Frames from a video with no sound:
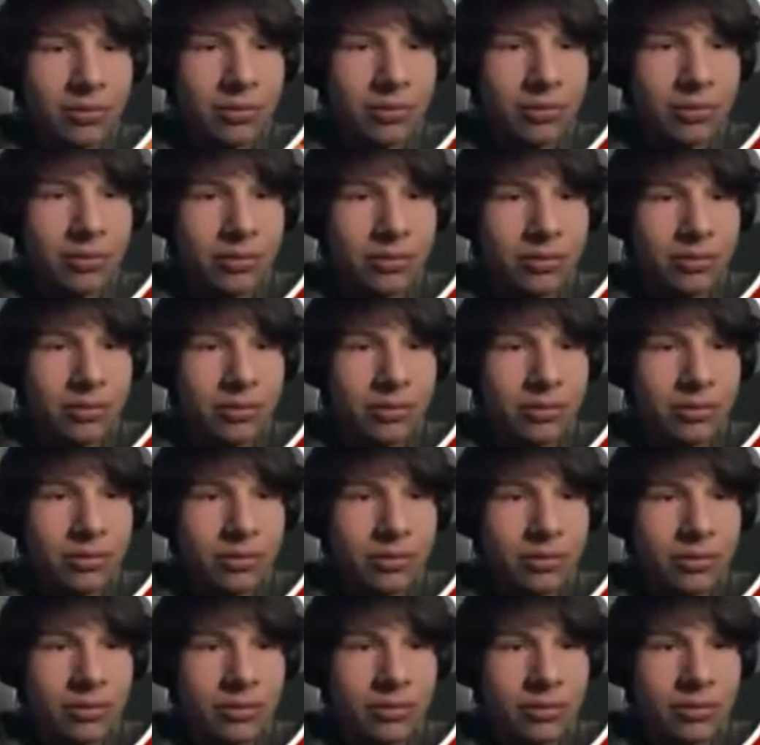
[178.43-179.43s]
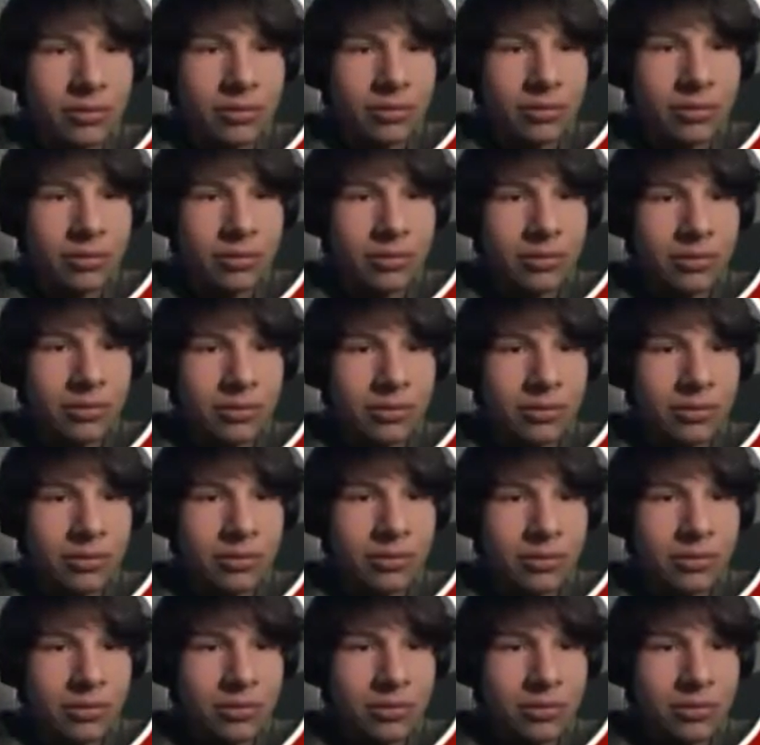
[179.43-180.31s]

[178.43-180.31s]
Nobody speaks.